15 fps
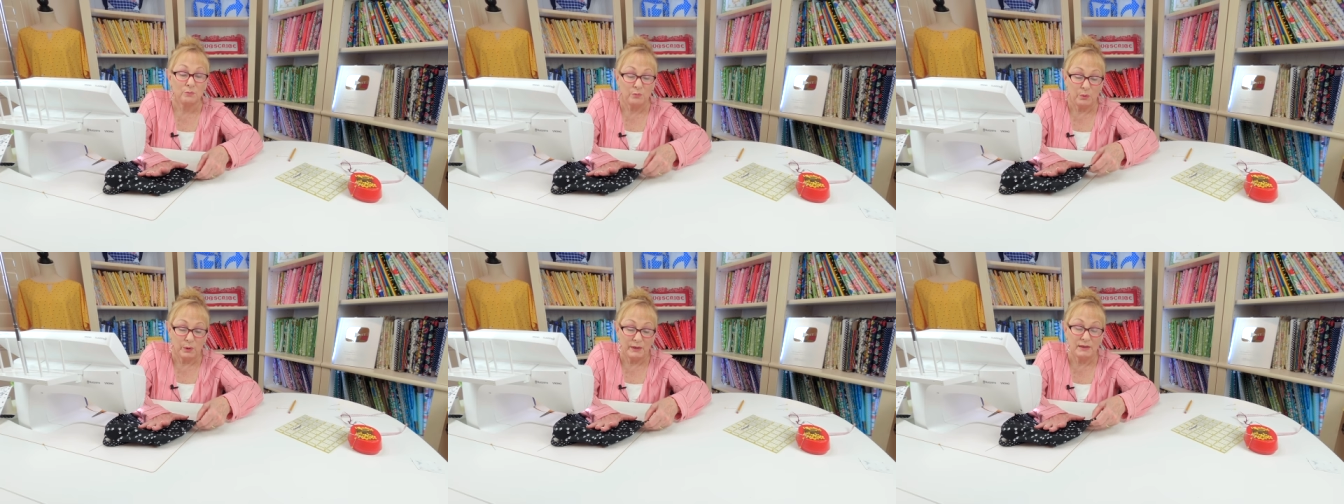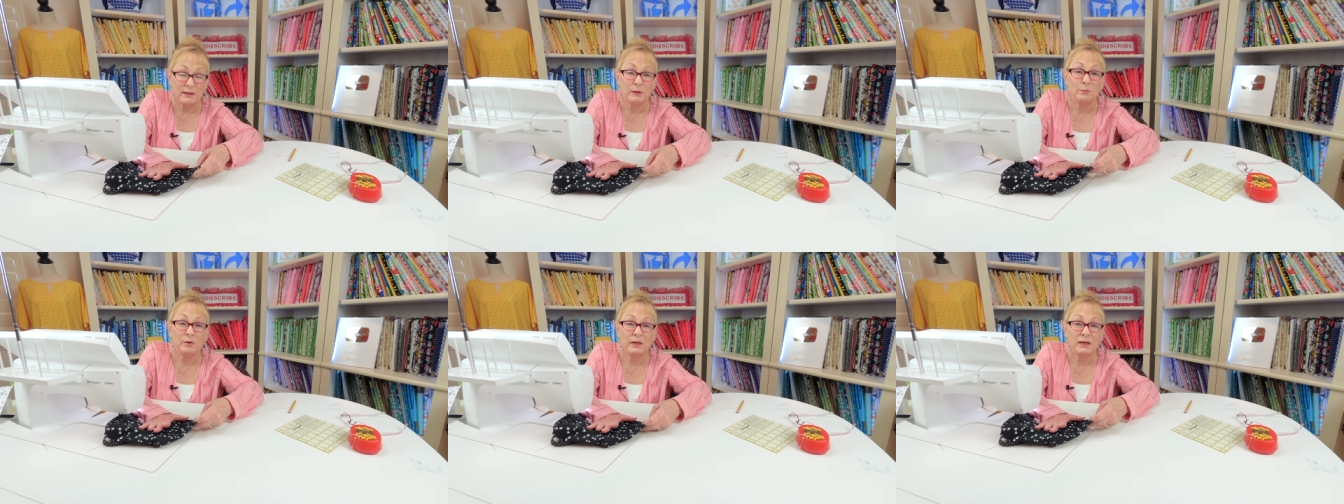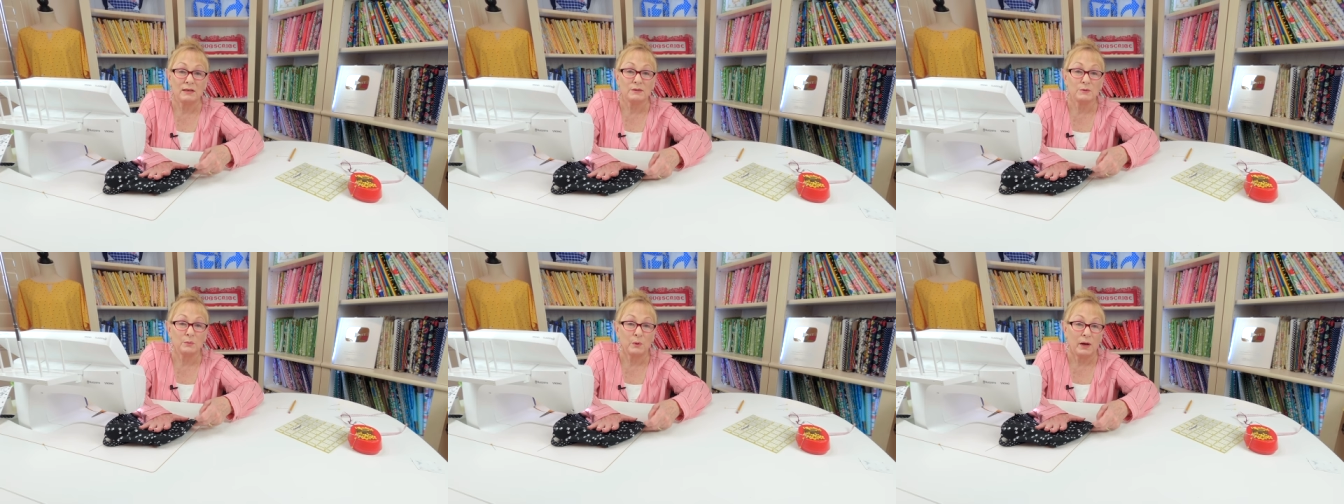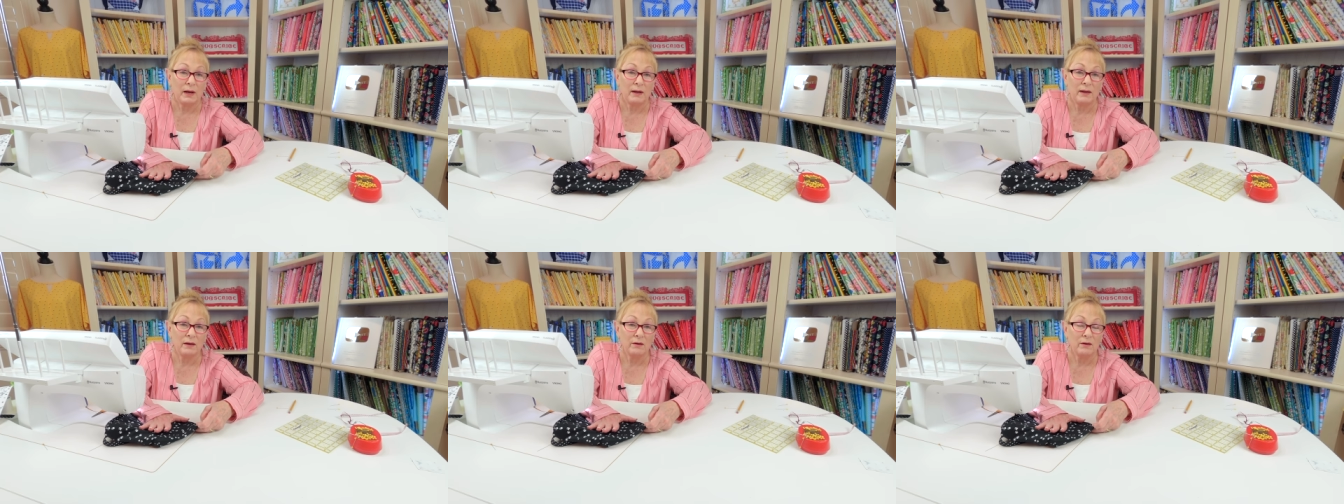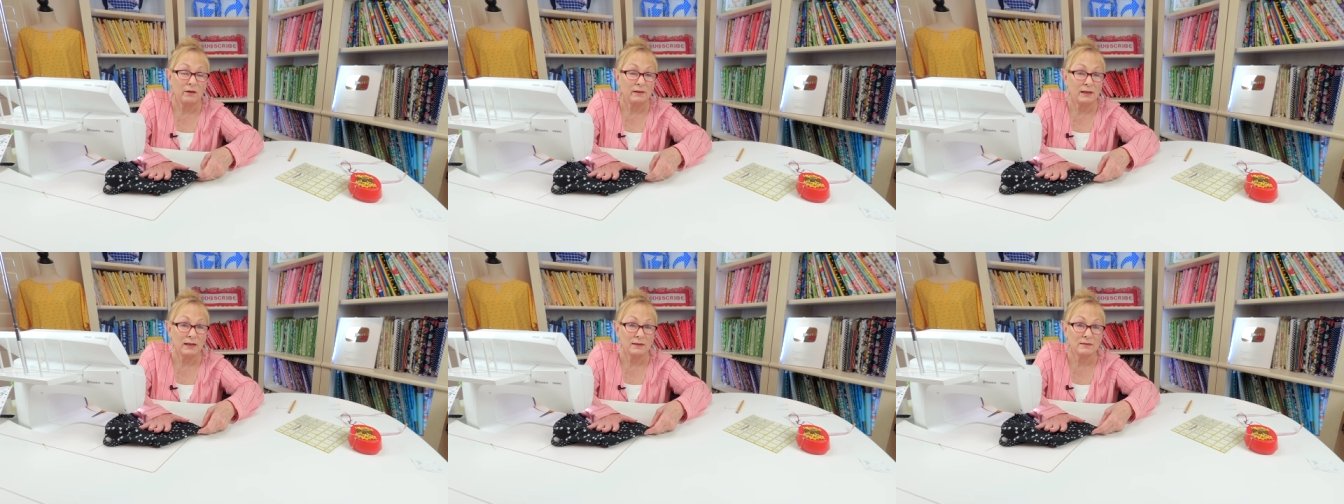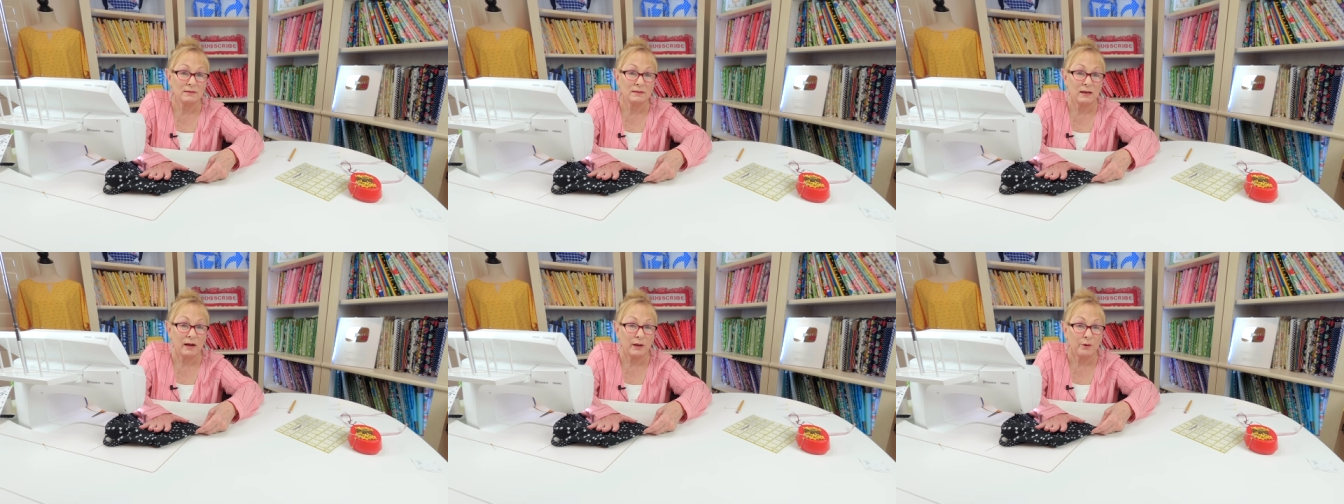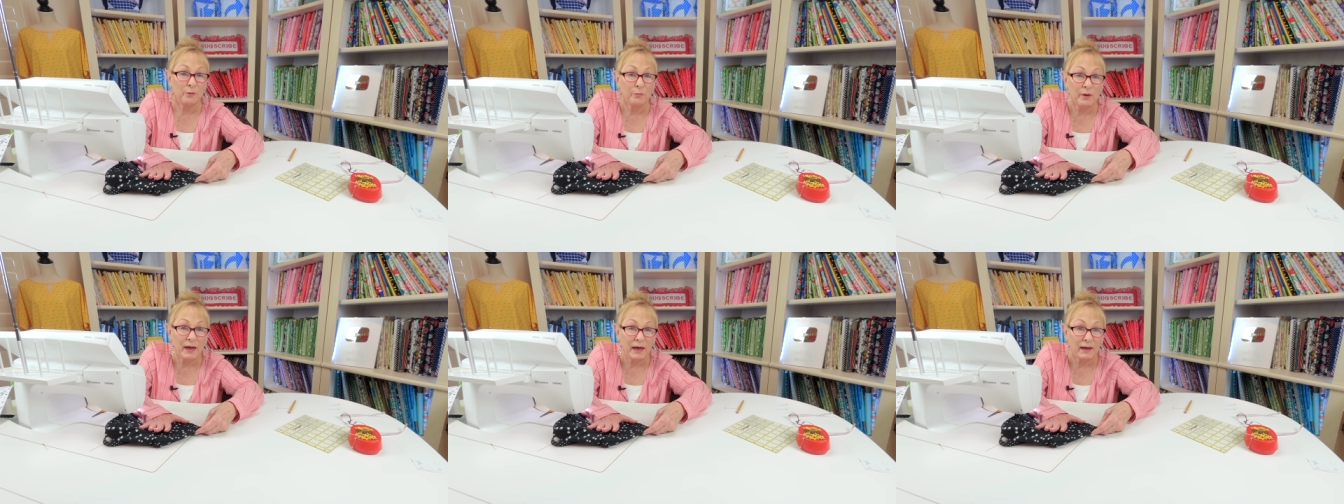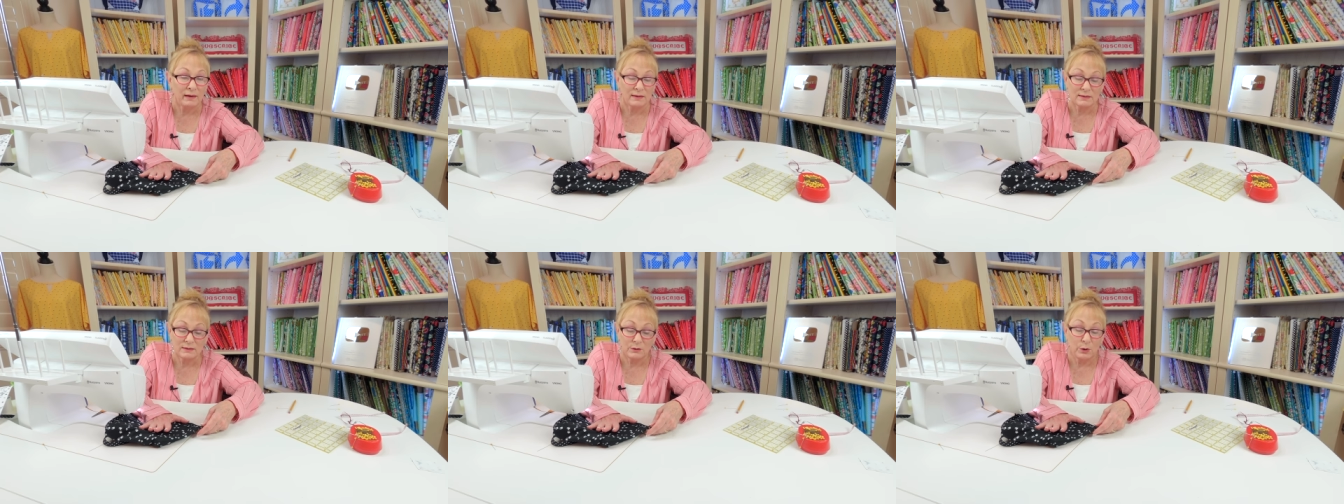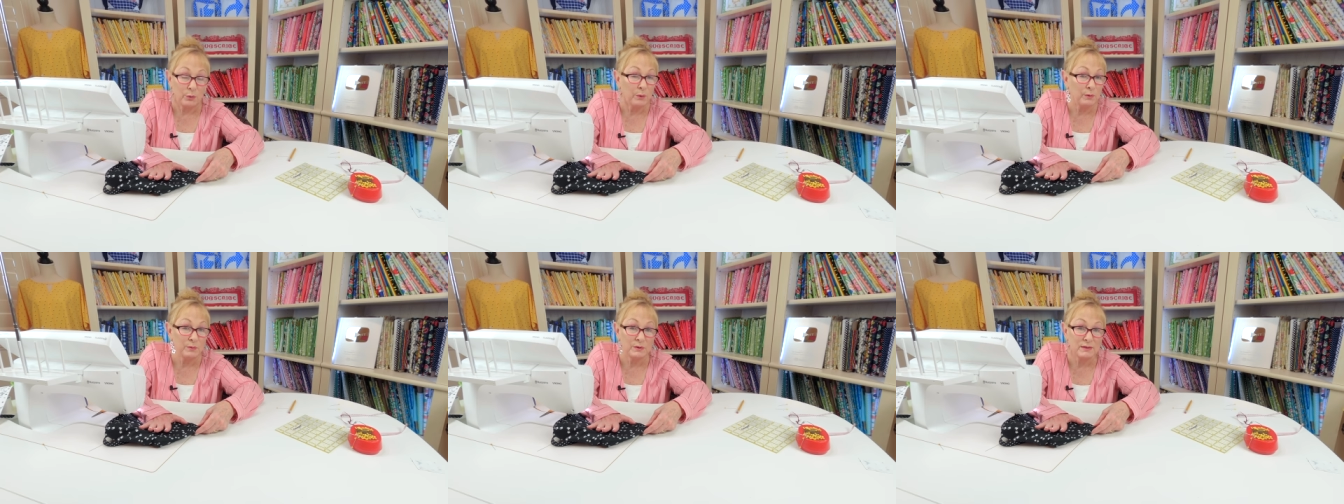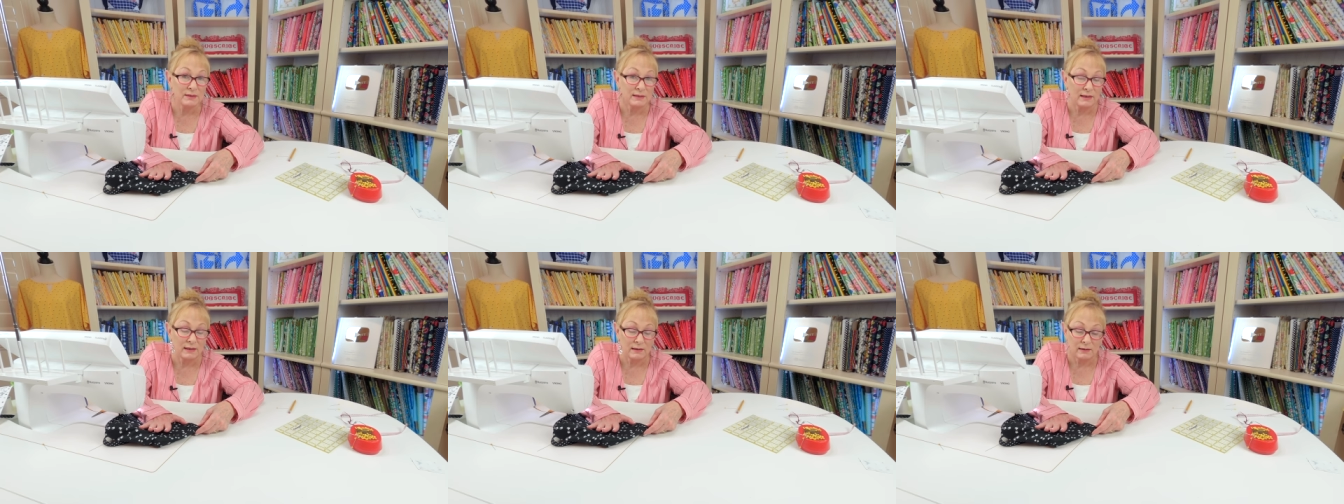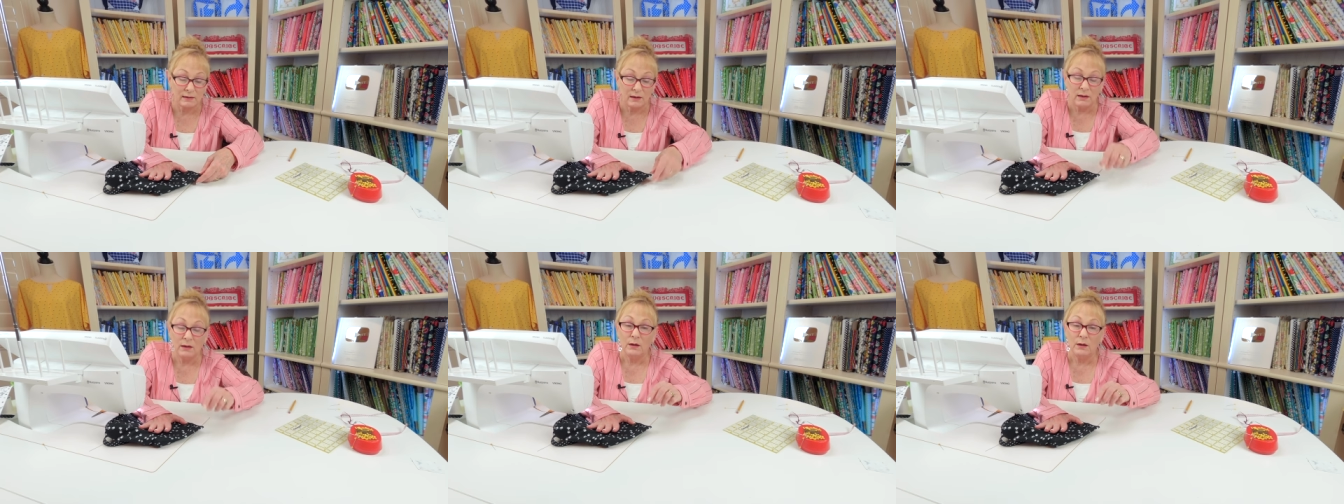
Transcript: pointy piece right here on the inside of your bag because no one will see it,